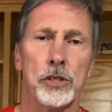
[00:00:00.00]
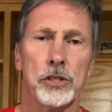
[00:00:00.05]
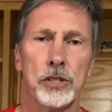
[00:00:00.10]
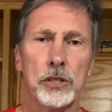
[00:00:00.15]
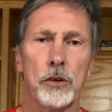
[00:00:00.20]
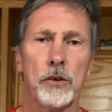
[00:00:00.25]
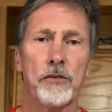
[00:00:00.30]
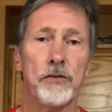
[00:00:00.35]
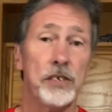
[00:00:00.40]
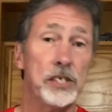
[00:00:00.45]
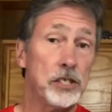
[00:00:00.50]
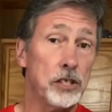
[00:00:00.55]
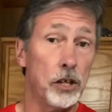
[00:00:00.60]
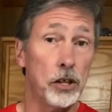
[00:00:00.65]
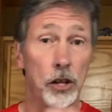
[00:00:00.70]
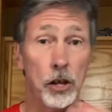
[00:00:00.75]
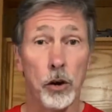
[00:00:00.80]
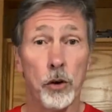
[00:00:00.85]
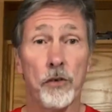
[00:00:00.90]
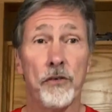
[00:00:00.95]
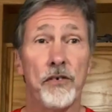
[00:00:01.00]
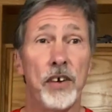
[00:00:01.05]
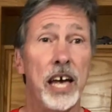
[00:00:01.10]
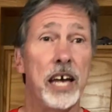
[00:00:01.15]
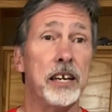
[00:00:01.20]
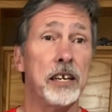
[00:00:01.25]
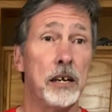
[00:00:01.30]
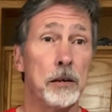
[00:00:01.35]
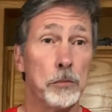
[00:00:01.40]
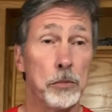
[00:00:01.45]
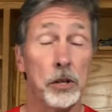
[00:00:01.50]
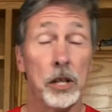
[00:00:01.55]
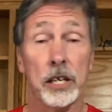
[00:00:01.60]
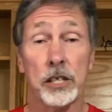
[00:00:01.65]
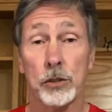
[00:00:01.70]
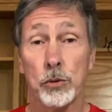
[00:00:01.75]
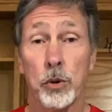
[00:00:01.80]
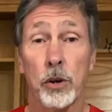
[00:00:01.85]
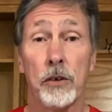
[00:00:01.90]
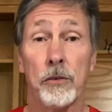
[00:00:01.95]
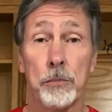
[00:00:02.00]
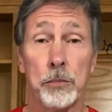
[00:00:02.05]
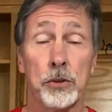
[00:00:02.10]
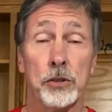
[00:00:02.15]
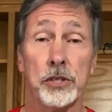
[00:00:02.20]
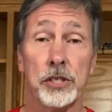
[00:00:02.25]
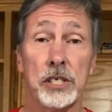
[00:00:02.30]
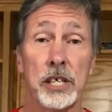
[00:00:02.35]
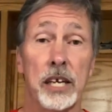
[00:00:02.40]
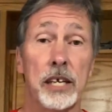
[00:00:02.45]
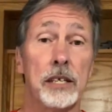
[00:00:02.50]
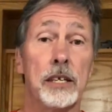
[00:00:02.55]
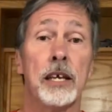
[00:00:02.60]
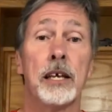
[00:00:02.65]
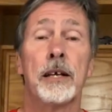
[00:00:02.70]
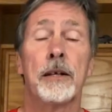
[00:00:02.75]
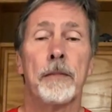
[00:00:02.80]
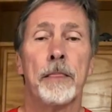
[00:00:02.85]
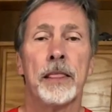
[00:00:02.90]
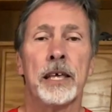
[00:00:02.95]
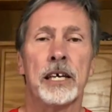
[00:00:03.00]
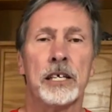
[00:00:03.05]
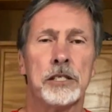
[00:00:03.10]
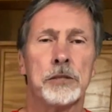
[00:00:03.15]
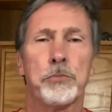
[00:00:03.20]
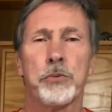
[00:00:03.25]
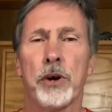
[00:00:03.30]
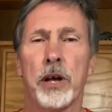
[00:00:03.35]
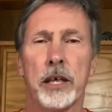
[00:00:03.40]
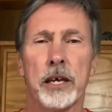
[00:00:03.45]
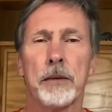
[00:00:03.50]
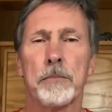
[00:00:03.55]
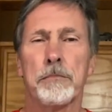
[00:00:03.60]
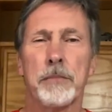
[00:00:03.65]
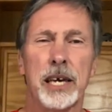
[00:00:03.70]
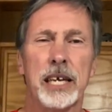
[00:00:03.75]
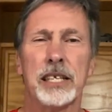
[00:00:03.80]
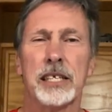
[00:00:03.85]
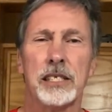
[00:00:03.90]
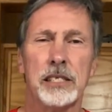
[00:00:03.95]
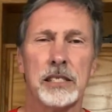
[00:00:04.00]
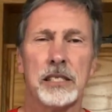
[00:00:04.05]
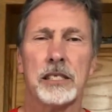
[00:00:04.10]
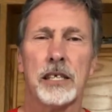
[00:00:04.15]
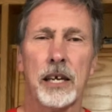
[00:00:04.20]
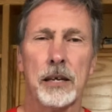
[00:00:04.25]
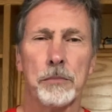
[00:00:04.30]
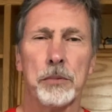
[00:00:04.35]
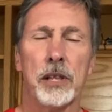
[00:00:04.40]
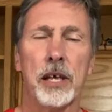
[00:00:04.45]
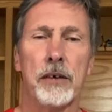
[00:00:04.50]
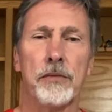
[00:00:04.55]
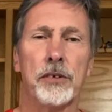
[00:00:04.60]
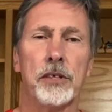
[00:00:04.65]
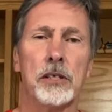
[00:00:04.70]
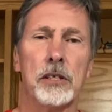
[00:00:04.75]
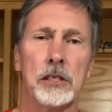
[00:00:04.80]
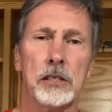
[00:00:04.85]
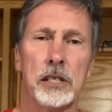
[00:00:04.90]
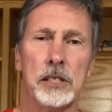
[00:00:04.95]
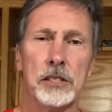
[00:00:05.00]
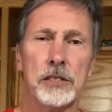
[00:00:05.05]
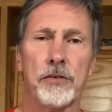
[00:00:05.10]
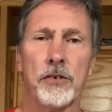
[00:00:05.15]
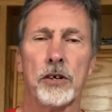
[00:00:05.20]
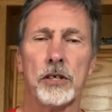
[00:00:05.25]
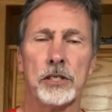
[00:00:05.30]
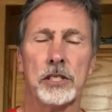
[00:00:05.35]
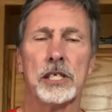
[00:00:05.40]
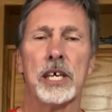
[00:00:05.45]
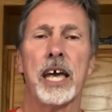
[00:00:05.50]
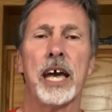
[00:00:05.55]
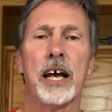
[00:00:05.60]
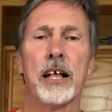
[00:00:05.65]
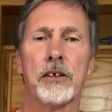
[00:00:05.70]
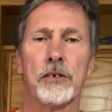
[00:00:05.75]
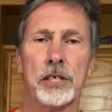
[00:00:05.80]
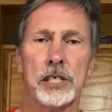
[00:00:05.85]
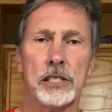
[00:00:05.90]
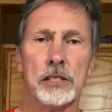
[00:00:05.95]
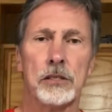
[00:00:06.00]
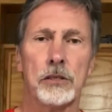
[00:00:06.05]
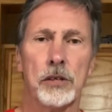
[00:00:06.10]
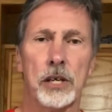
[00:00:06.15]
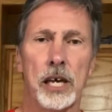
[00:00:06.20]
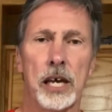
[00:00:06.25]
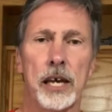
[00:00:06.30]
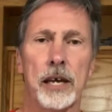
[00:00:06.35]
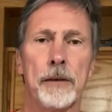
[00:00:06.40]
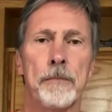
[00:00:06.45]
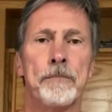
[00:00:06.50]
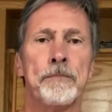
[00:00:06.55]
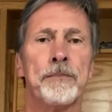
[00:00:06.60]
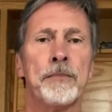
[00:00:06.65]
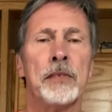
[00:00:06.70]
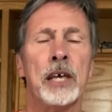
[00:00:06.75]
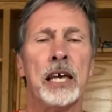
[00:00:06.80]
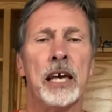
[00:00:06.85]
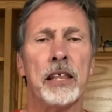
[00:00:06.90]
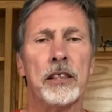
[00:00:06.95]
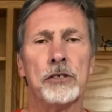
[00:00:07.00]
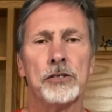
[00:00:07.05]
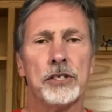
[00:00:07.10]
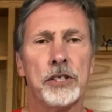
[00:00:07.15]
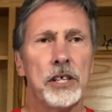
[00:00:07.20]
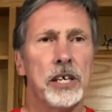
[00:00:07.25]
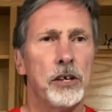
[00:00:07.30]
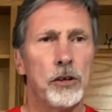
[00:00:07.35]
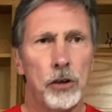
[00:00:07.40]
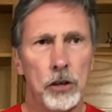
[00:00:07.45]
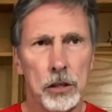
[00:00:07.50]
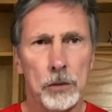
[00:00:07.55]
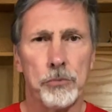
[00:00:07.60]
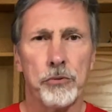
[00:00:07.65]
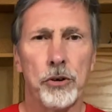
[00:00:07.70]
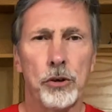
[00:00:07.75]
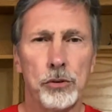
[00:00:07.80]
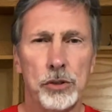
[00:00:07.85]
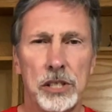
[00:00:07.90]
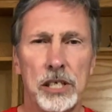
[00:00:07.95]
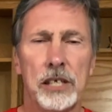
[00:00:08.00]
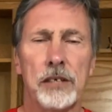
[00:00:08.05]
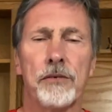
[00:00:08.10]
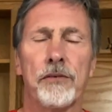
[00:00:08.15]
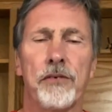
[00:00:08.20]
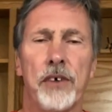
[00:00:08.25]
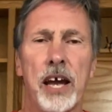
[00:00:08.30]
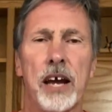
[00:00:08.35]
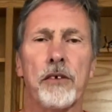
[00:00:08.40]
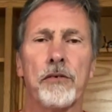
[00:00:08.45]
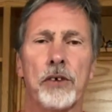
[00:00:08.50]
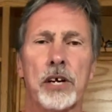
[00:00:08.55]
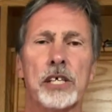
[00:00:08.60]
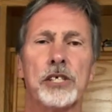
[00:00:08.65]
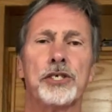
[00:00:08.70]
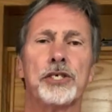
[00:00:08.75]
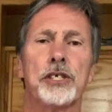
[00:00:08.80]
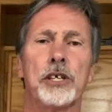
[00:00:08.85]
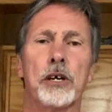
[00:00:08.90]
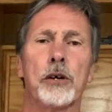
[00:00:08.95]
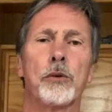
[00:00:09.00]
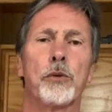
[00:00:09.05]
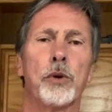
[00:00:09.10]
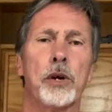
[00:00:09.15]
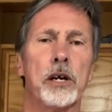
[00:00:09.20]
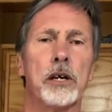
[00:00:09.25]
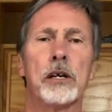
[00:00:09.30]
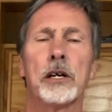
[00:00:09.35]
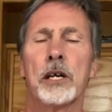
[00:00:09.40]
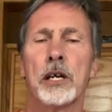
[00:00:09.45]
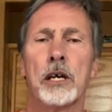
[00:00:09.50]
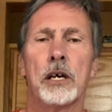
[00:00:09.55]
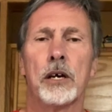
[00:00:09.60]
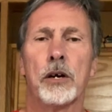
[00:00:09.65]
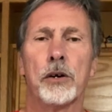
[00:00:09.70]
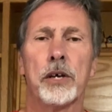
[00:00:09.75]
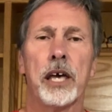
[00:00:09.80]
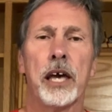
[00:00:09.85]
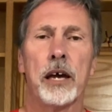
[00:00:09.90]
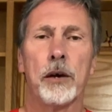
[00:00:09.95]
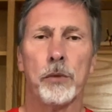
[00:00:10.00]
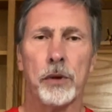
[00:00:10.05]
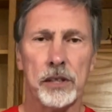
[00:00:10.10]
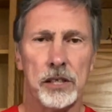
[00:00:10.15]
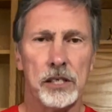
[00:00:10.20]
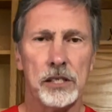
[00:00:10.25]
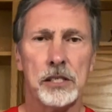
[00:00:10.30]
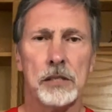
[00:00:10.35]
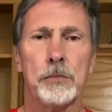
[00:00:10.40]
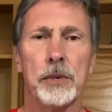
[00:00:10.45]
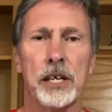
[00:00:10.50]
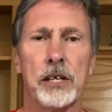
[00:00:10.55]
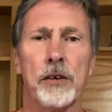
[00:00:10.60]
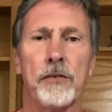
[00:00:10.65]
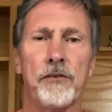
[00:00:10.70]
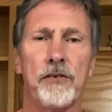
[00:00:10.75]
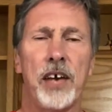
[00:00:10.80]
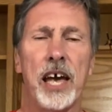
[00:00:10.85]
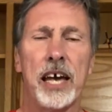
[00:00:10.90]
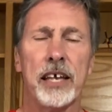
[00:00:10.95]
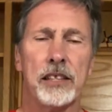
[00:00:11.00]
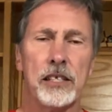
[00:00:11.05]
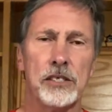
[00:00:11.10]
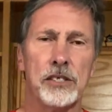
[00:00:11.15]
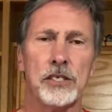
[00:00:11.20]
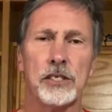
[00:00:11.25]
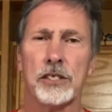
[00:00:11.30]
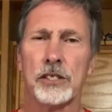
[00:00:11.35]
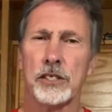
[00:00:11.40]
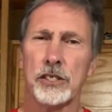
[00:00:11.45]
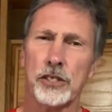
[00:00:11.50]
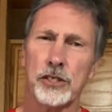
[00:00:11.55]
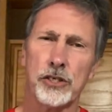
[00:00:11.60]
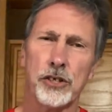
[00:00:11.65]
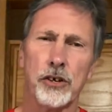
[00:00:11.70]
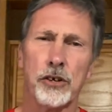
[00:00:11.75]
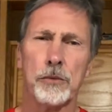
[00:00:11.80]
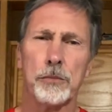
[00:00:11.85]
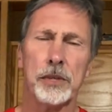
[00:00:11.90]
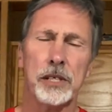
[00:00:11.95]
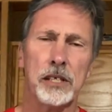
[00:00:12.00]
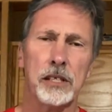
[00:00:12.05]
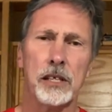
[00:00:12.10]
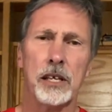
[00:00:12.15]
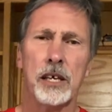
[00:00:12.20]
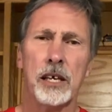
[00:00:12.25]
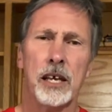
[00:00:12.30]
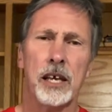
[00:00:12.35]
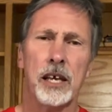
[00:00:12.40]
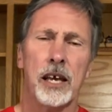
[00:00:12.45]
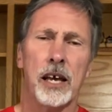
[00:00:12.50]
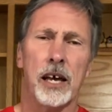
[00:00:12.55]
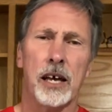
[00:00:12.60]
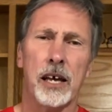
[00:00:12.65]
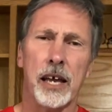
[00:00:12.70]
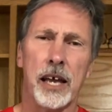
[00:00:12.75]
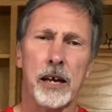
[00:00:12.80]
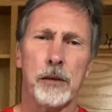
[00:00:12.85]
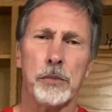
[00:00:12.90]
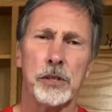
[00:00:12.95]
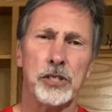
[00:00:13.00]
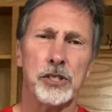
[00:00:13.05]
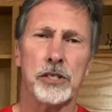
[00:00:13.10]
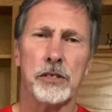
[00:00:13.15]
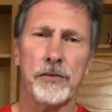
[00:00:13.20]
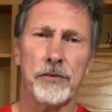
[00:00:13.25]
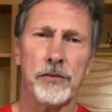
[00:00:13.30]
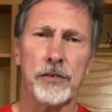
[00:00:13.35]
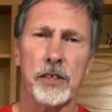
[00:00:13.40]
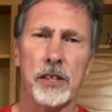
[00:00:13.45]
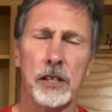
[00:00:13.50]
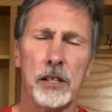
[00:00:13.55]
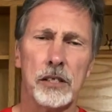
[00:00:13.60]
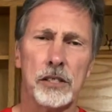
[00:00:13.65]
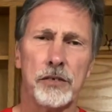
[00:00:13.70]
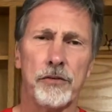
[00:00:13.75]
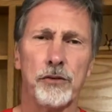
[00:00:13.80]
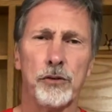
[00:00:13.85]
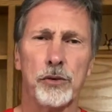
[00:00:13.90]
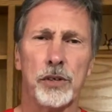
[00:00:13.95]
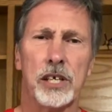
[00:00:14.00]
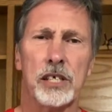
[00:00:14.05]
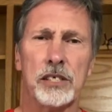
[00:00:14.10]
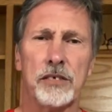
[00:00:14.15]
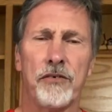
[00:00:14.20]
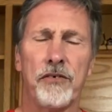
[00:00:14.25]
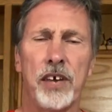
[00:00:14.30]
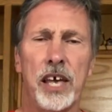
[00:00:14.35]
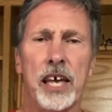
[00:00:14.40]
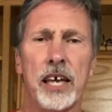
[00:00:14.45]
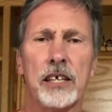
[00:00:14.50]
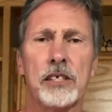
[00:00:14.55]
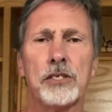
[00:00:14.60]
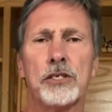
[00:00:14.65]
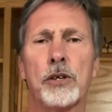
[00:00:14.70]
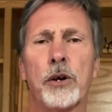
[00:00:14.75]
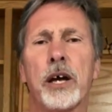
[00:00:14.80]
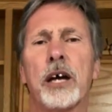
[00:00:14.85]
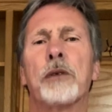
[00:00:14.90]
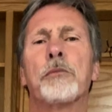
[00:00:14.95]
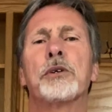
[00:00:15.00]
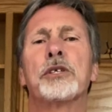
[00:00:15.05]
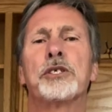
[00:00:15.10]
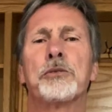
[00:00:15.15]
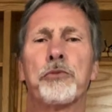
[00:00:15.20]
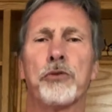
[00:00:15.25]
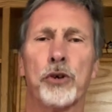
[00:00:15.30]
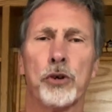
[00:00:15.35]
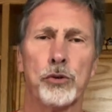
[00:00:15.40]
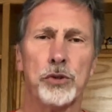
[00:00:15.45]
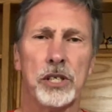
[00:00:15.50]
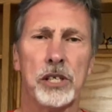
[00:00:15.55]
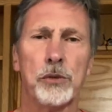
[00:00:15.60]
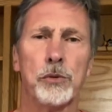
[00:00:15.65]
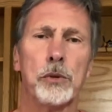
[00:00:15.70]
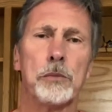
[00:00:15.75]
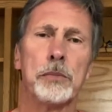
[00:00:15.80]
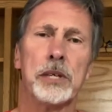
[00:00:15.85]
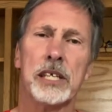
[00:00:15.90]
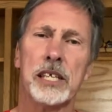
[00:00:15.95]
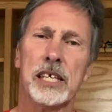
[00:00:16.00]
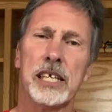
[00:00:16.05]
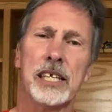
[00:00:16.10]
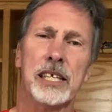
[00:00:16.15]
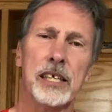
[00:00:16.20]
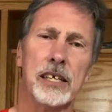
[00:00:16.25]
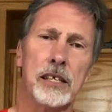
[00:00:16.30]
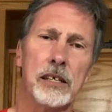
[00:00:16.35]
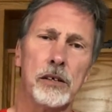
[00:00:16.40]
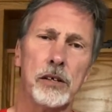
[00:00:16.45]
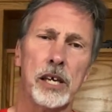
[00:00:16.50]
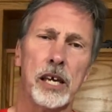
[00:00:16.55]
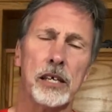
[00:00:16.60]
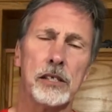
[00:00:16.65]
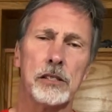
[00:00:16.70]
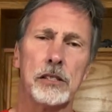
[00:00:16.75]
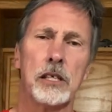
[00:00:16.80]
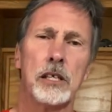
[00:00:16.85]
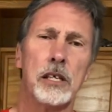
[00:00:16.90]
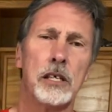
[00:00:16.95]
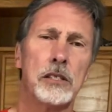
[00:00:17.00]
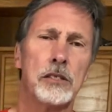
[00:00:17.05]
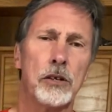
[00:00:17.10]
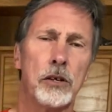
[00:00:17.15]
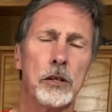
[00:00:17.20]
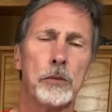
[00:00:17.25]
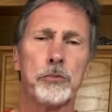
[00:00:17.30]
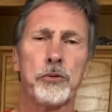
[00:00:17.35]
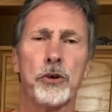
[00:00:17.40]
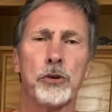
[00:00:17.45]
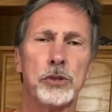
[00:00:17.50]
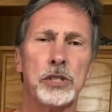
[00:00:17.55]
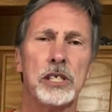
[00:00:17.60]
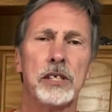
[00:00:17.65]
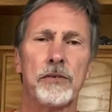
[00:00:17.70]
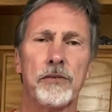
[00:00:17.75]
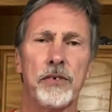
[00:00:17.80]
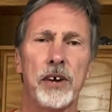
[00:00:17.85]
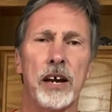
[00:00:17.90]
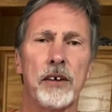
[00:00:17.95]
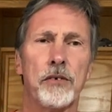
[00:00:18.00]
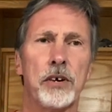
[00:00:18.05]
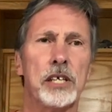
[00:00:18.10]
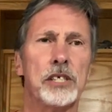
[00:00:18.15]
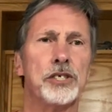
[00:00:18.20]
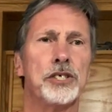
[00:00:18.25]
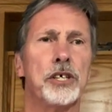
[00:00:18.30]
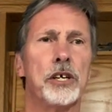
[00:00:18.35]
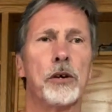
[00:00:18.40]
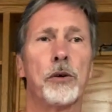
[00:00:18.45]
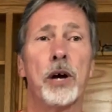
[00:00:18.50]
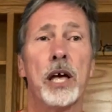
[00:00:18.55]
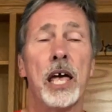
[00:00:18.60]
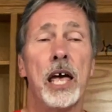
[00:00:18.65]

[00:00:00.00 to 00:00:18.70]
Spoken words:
So if it's a low fat number like 12%, it's probably a maintenance type level as far as calories, okay? And there's a thing called a protein fat ratio where, okay, I want this amount of fat, this is going to determine how much of this food gets fed, so how much protein would be needed, okay? It's called a protein fat ratio.